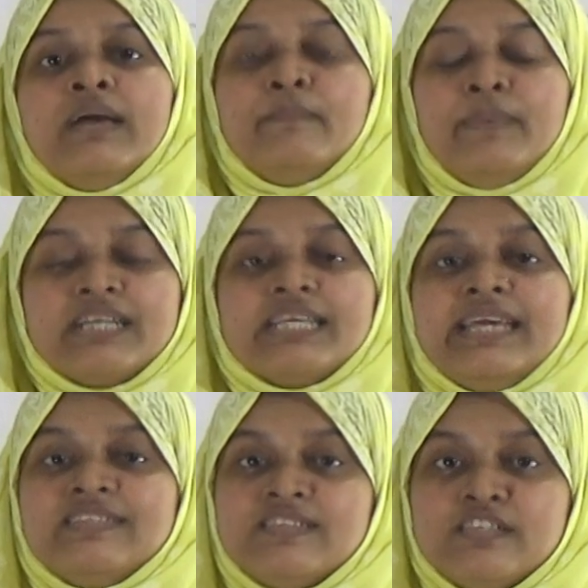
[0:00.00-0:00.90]
But
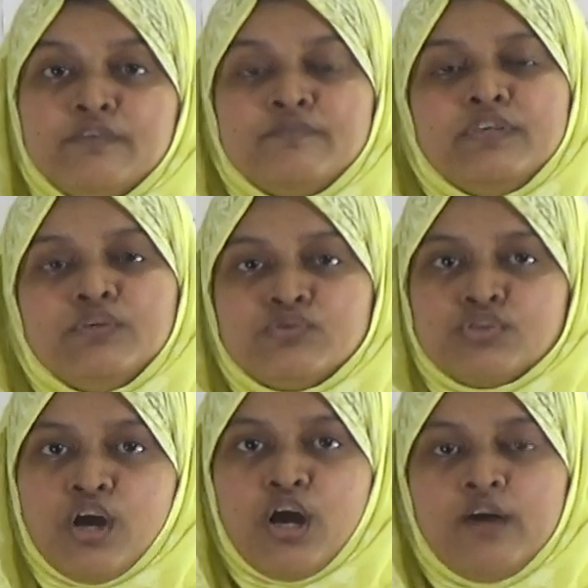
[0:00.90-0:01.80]
excessive use
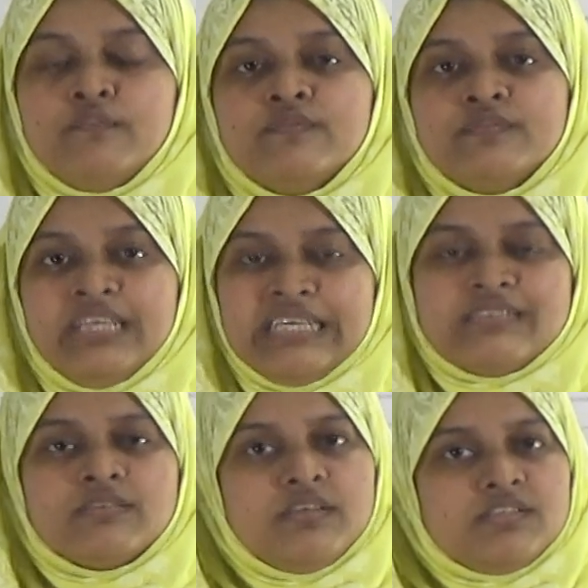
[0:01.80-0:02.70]
of this
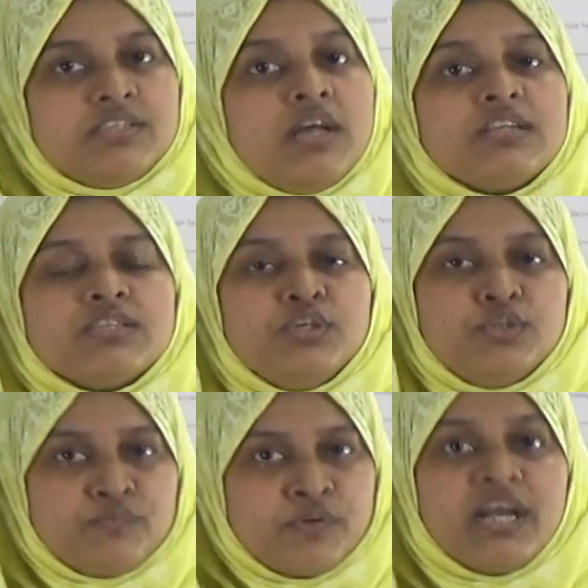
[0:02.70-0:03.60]
is not
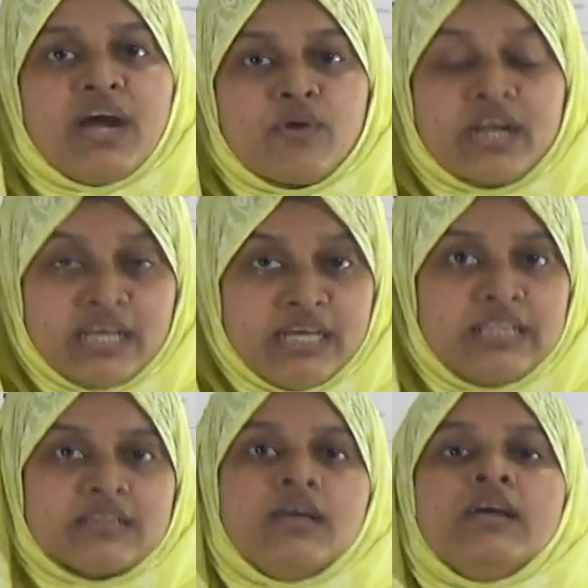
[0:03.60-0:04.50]
good for our
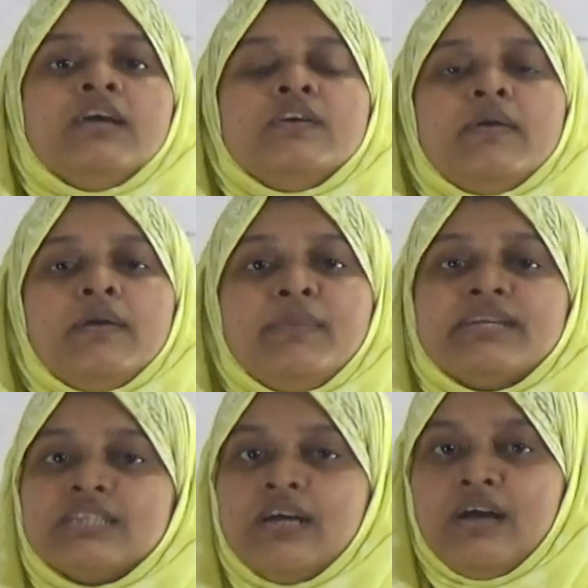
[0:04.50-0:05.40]
health.
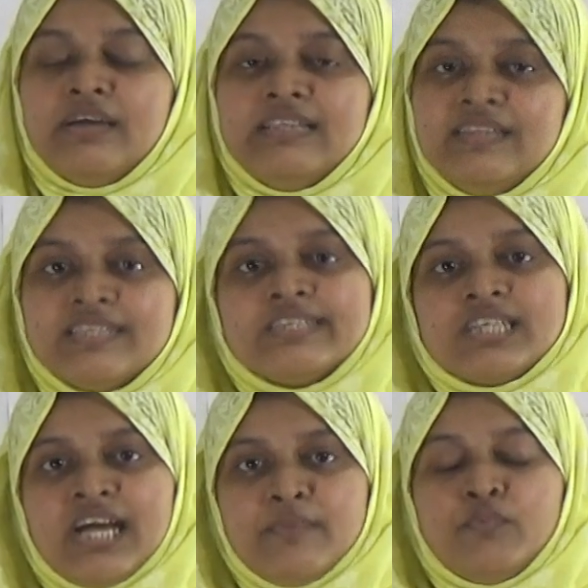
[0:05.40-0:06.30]
But in this
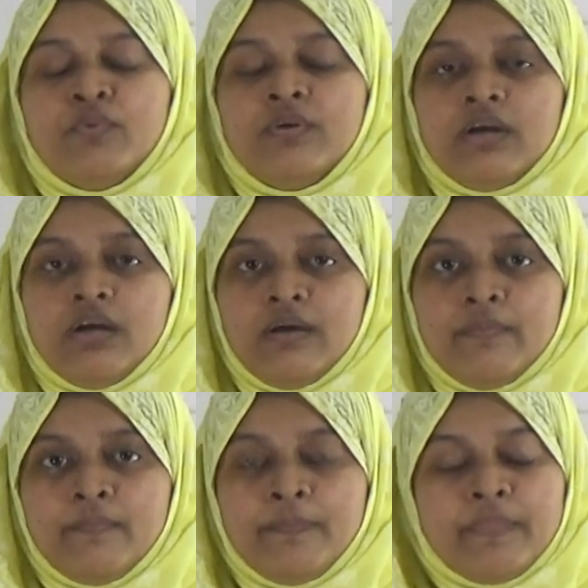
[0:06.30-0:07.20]
time,
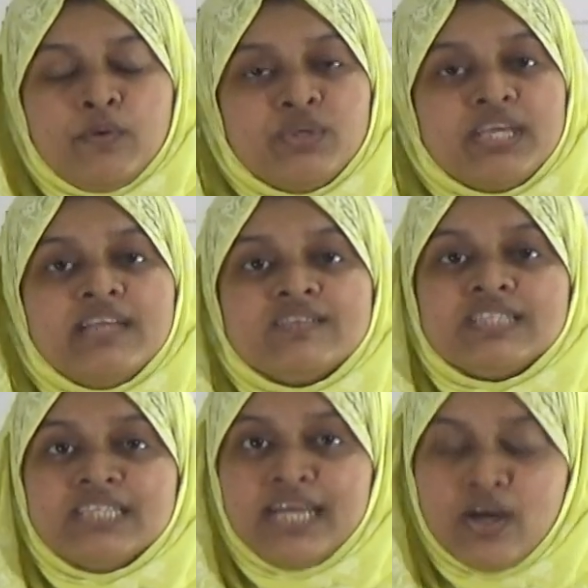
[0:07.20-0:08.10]
we can
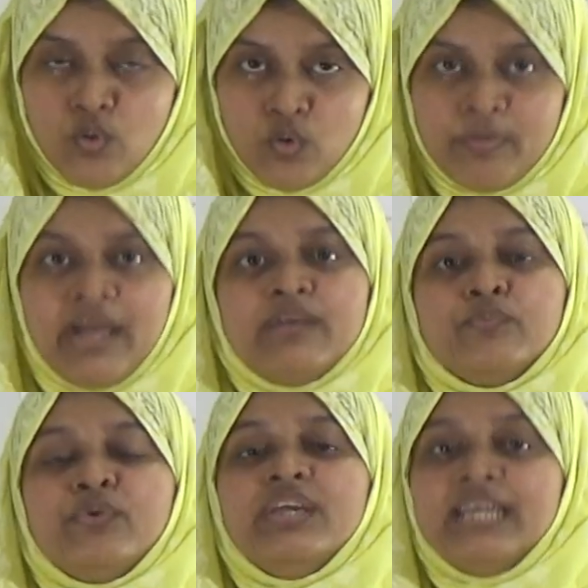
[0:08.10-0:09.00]
stay home
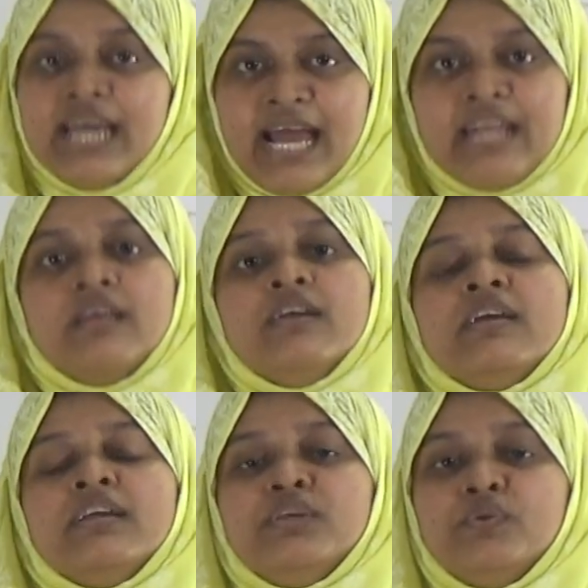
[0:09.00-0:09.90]
and we can
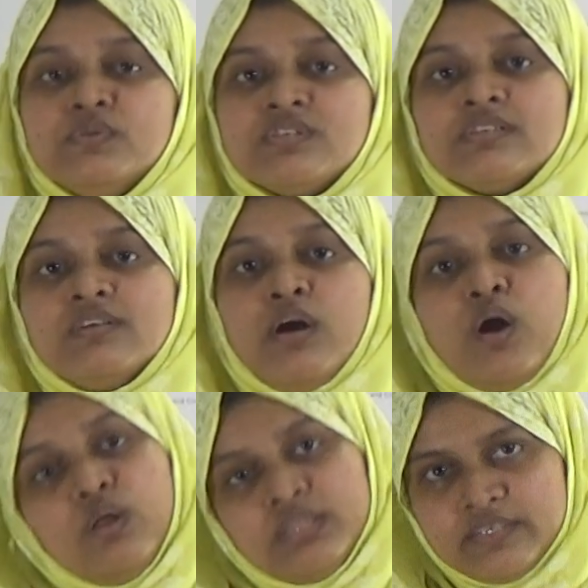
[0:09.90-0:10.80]
use
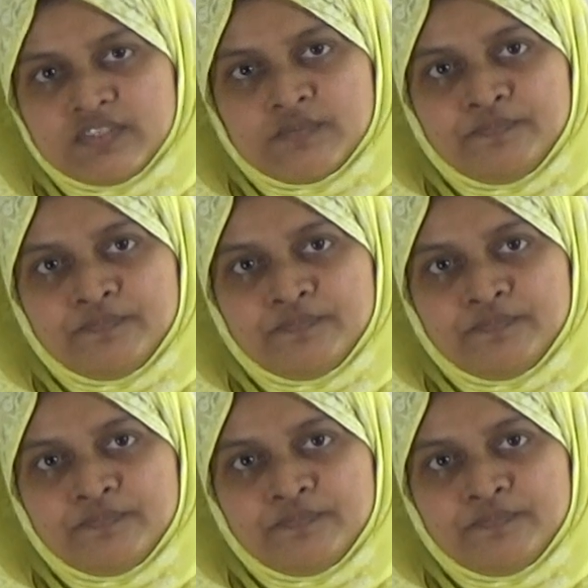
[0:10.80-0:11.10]
all this.